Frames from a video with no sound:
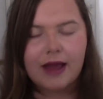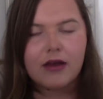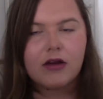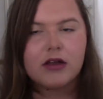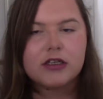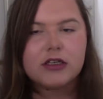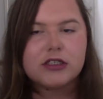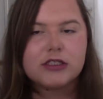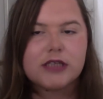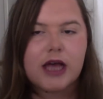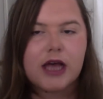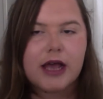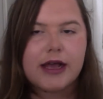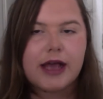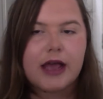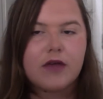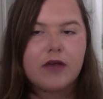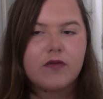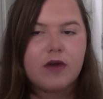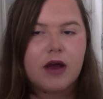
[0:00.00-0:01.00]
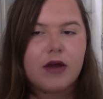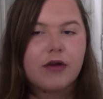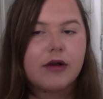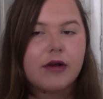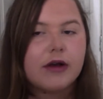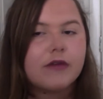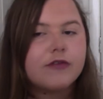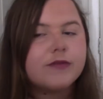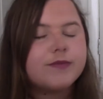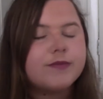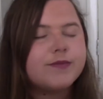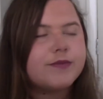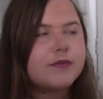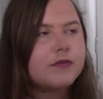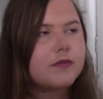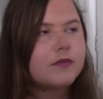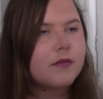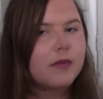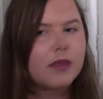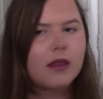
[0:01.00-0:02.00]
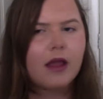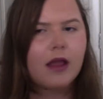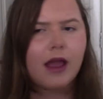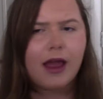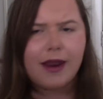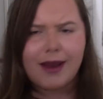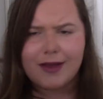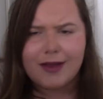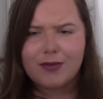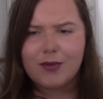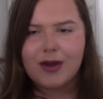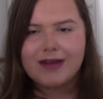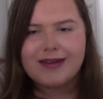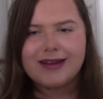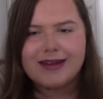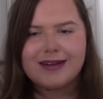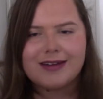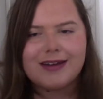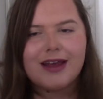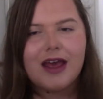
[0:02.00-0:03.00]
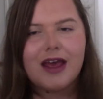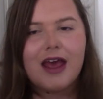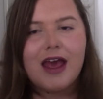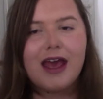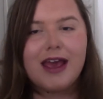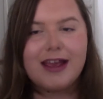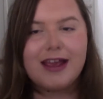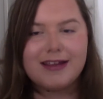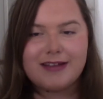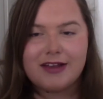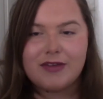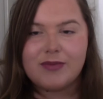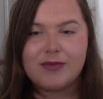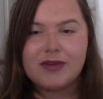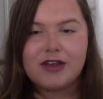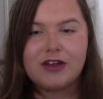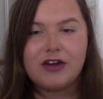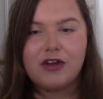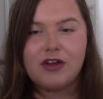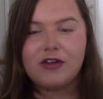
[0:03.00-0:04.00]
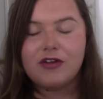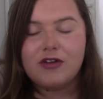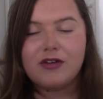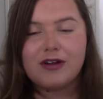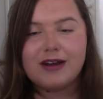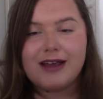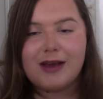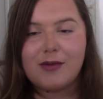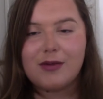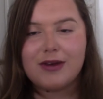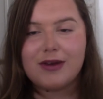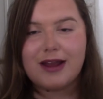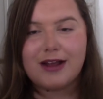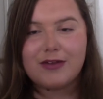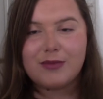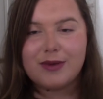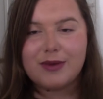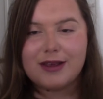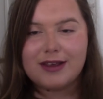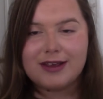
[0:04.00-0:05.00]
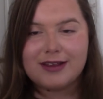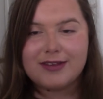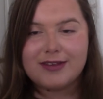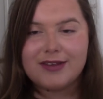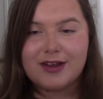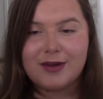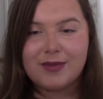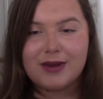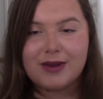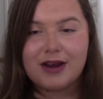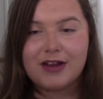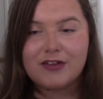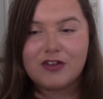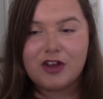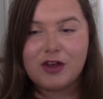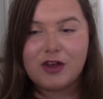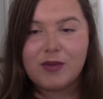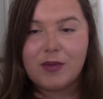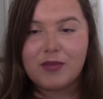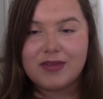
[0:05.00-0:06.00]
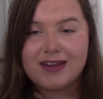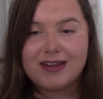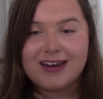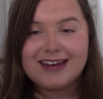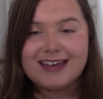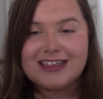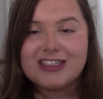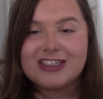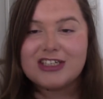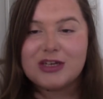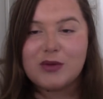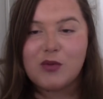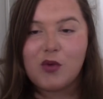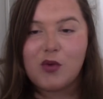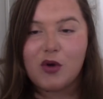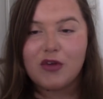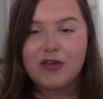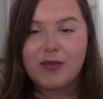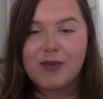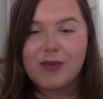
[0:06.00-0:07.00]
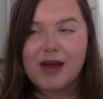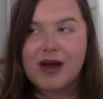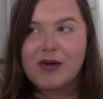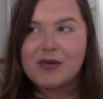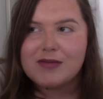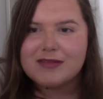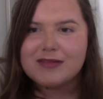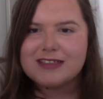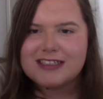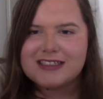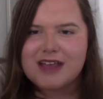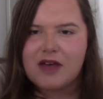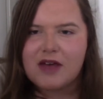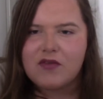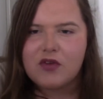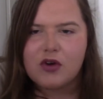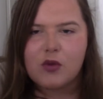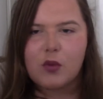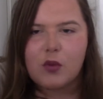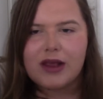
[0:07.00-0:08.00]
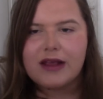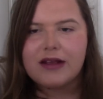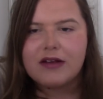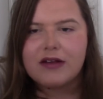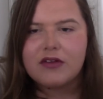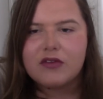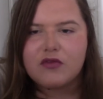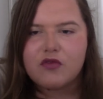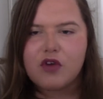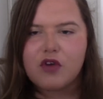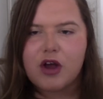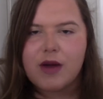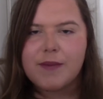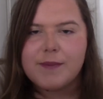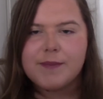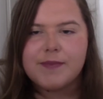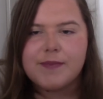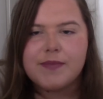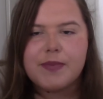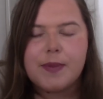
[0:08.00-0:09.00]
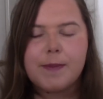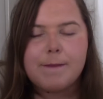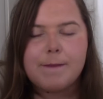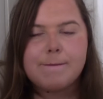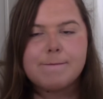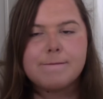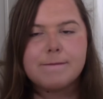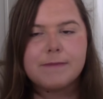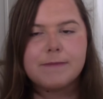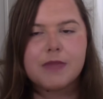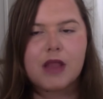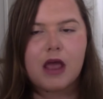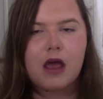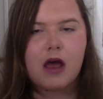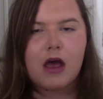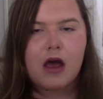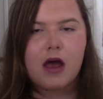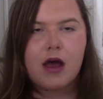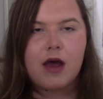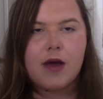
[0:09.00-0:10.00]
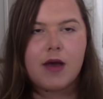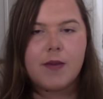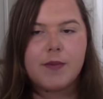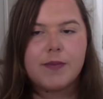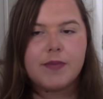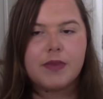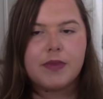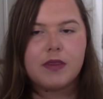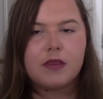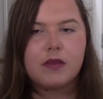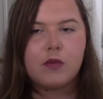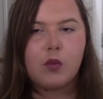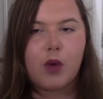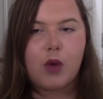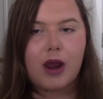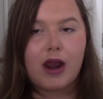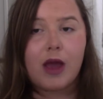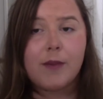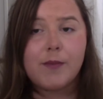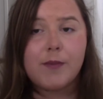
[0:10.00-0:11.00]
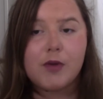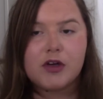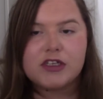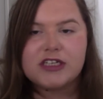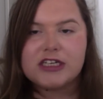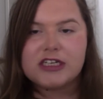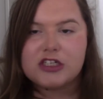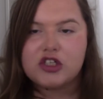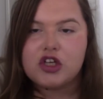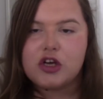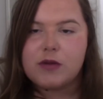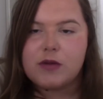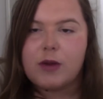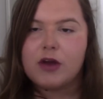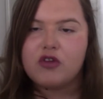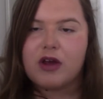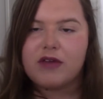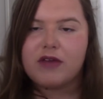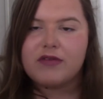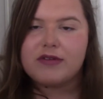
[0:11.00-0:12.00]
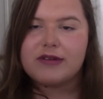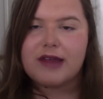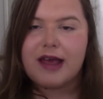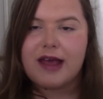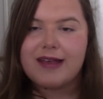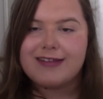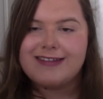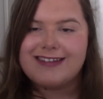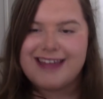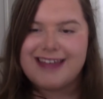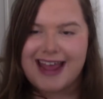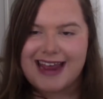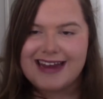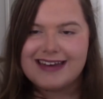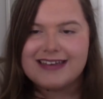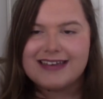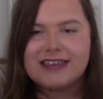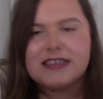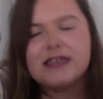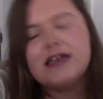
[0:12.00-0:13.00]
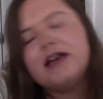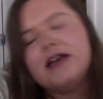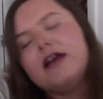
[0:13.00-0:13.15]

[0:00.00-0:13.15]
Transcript: And I was just like, okay, fair enough. And that's what I did. And he said to me, you know, you're not going to get one next week. It's going to be like 2 months. And it literally was about 7 weeks from when I booked it to my driving test date.